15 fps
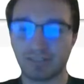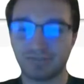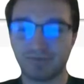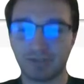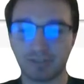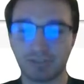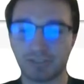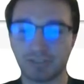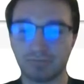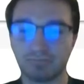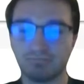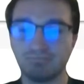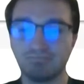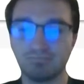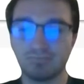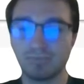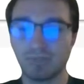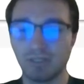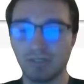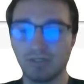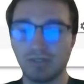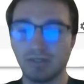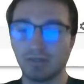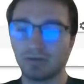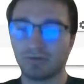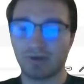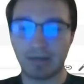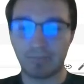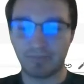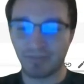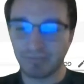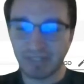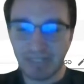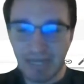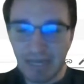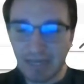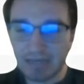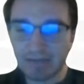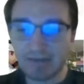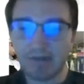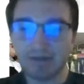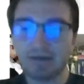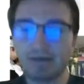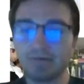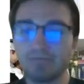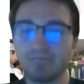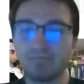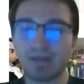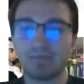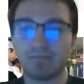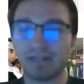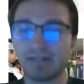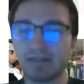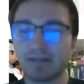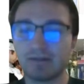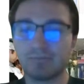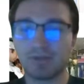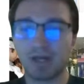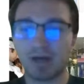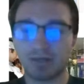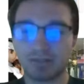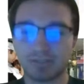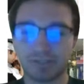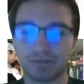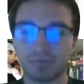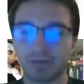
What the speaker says: function, grabbed some data, made my data block, so on